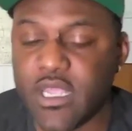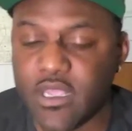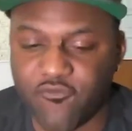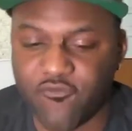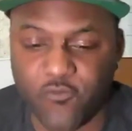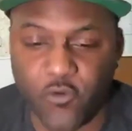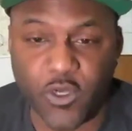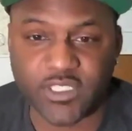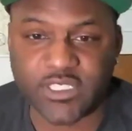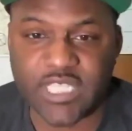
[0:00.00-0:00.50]

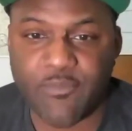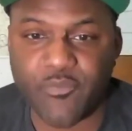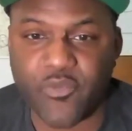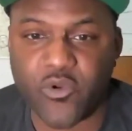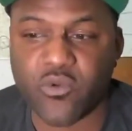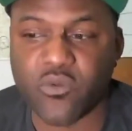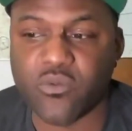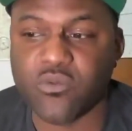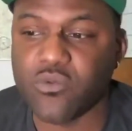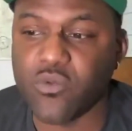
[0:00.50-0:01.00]
For
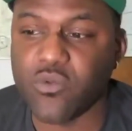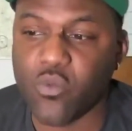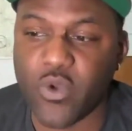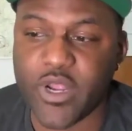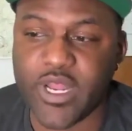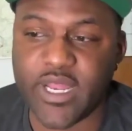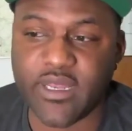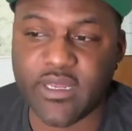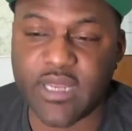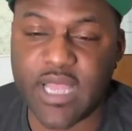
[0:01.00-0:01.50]
example,
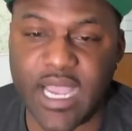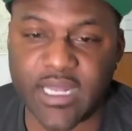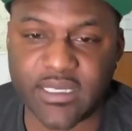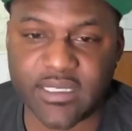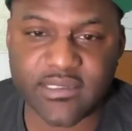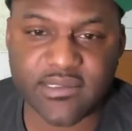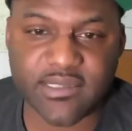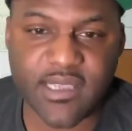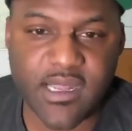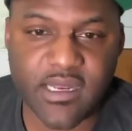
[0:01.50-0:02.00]
when I
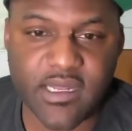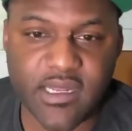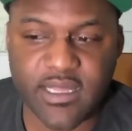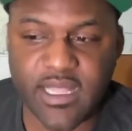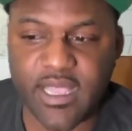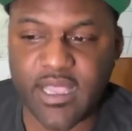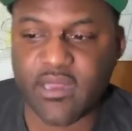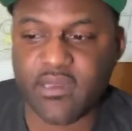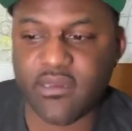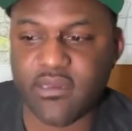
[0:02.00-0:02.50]
decided
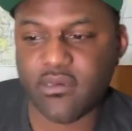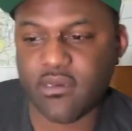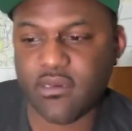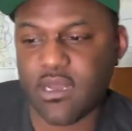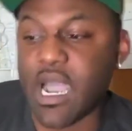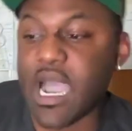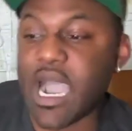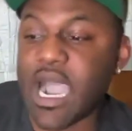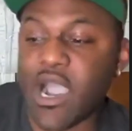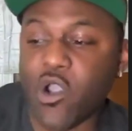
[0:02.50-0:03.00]
that
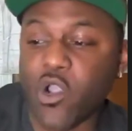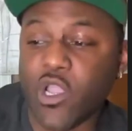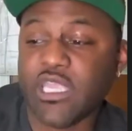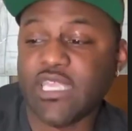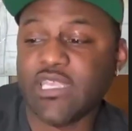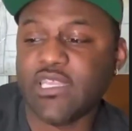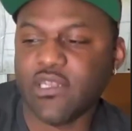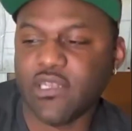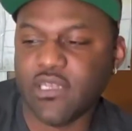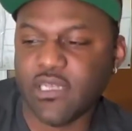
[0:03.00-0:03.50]
I
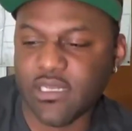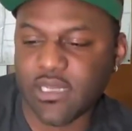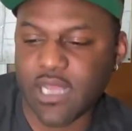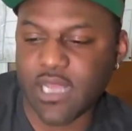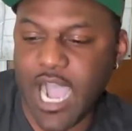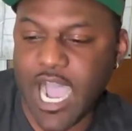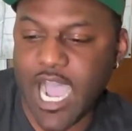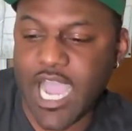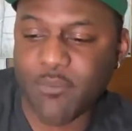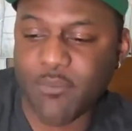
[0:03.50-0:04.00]

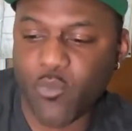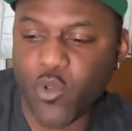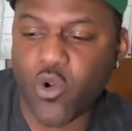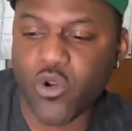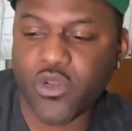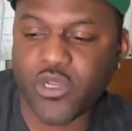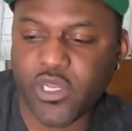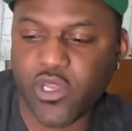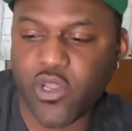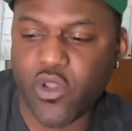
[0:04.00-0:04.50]
I'm
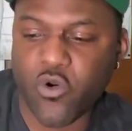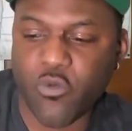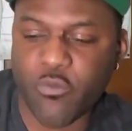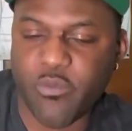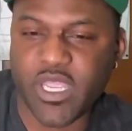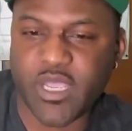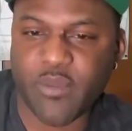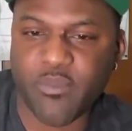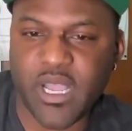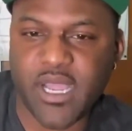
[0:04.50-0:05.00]
going to go
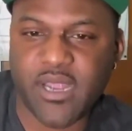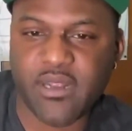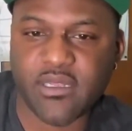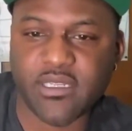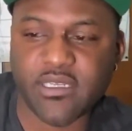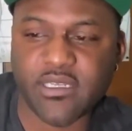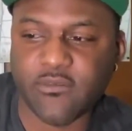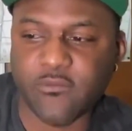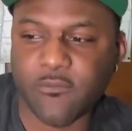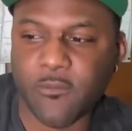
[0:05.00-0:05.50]
be a
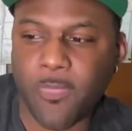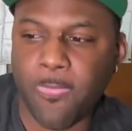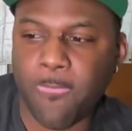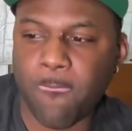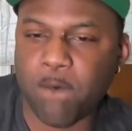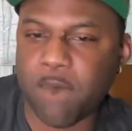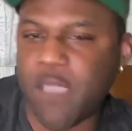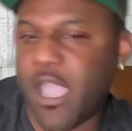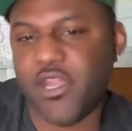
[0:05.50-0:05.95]
pilot, I